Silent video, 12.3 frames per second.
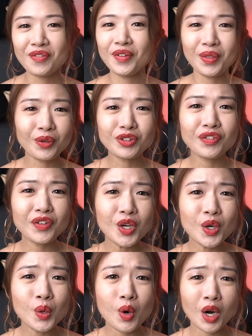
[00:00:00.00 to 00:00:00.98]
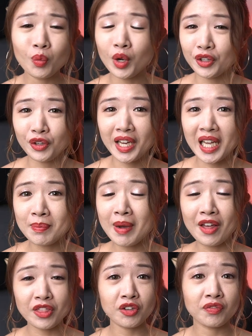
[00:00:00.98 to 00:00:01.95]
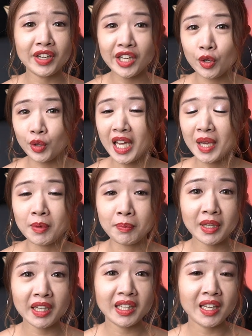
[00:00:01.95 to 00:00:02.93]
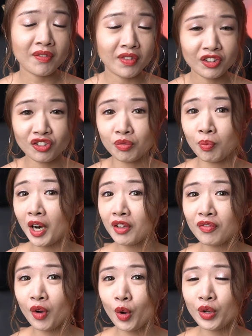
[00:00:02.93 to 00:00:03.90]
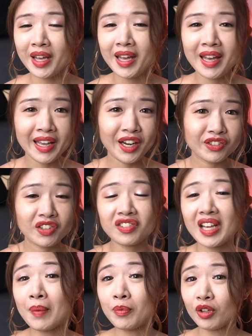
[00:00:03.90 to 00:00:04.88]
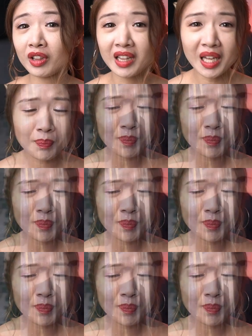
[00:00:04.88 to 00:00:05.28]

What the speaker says: For those of you who are wondering about the video capability of this smartphone, here's a sample clip.